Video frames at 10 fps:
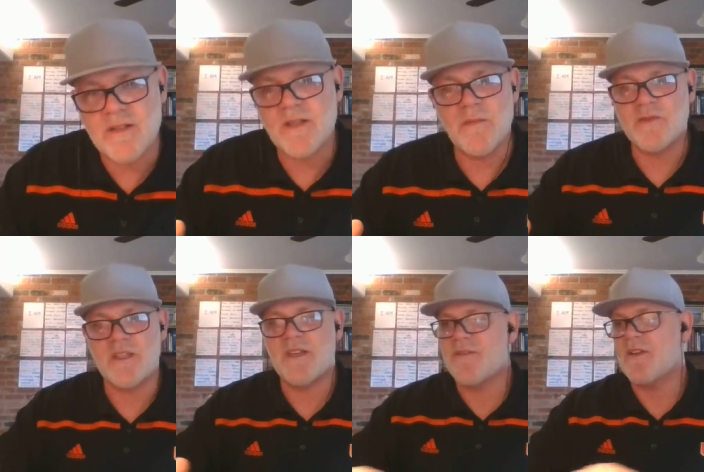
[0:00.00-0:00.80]
It's the most
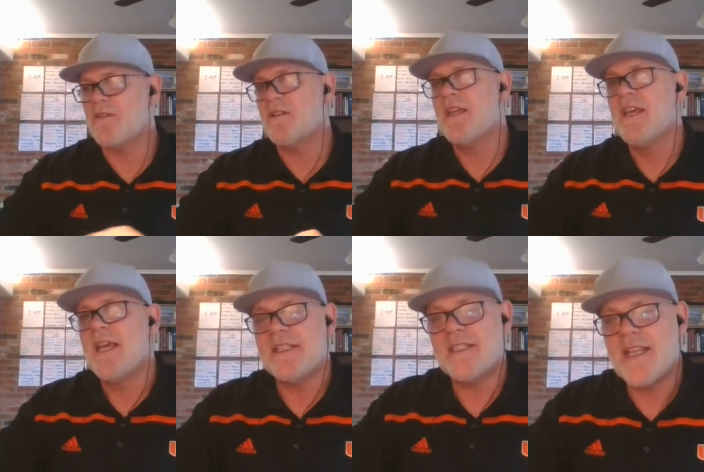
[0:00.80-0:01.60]
difficult.
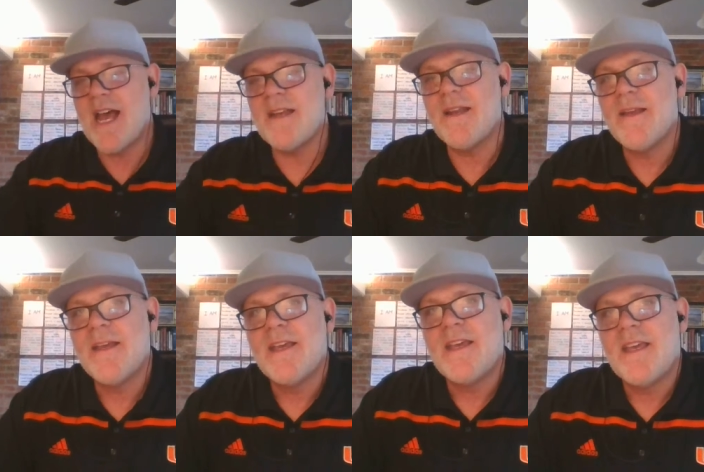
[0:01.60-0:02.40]
It's not,
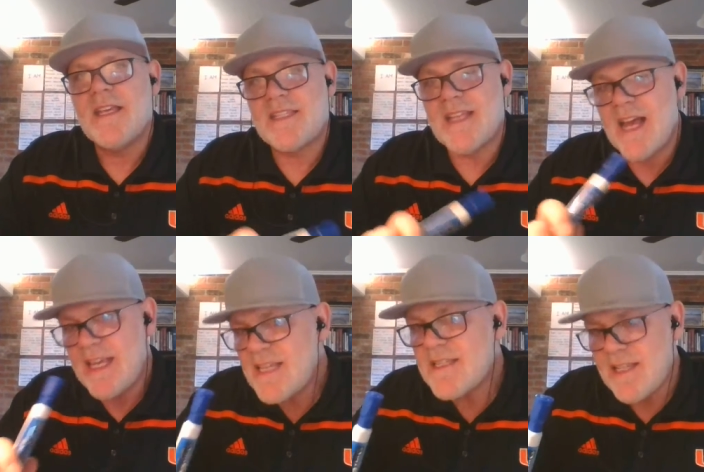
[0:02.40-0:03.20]
it's not
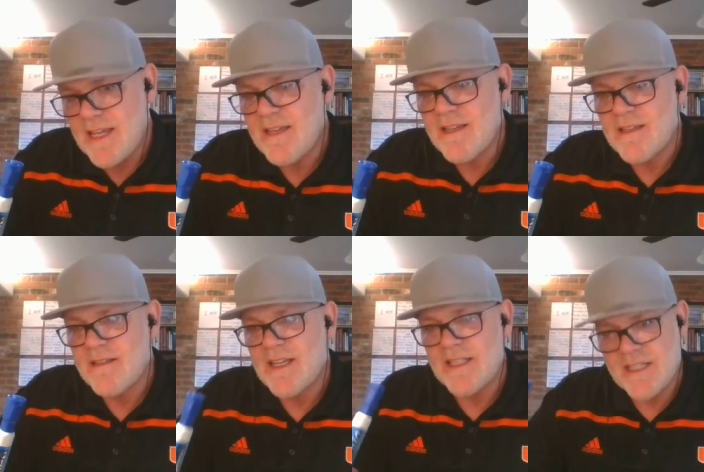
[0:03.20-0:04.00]
easy.
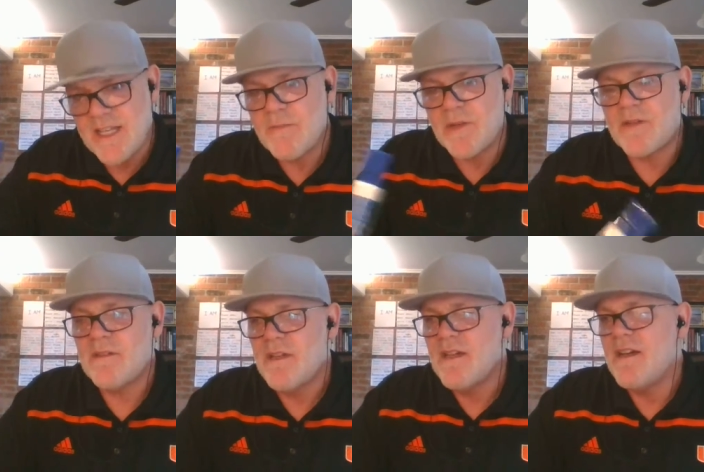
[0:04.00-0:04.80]
It's
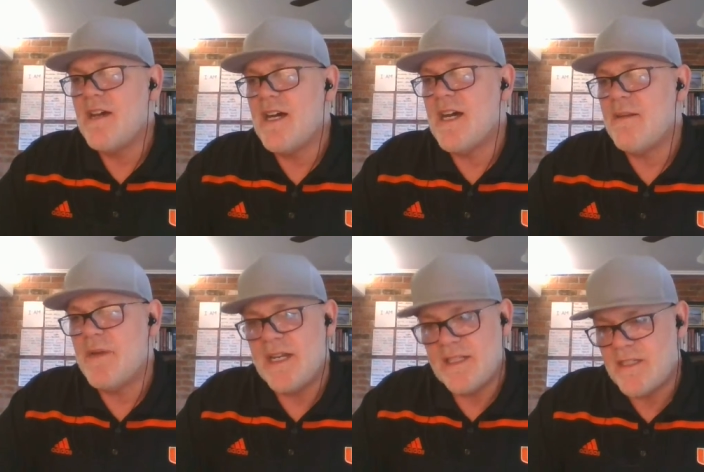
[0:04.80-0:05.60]
simple. Uh,
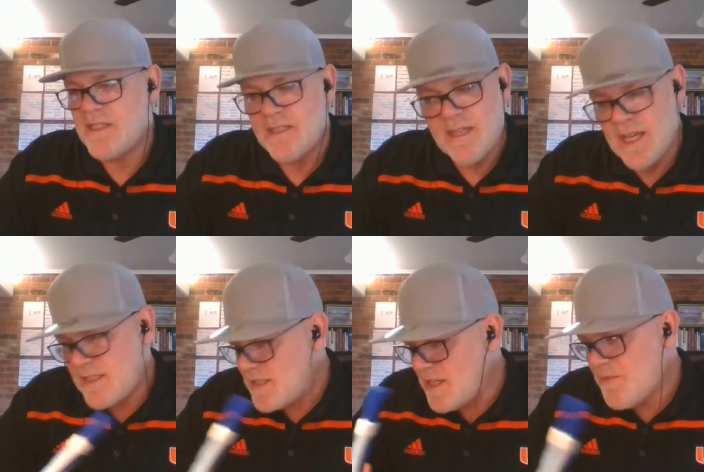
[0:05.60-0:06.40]
but it's just,
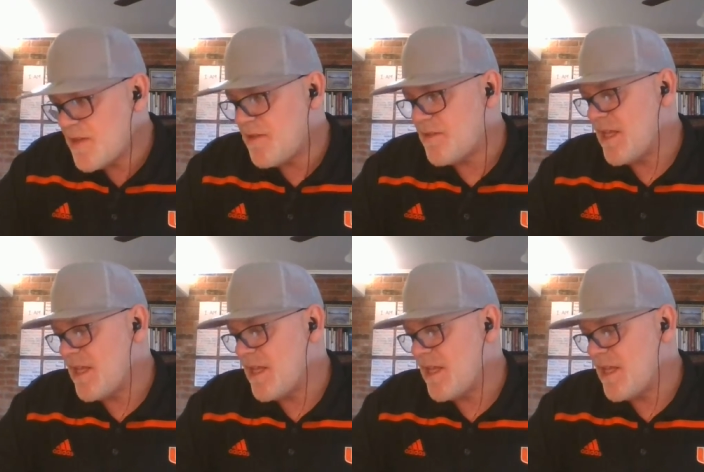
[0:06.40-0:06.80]
it's difficult.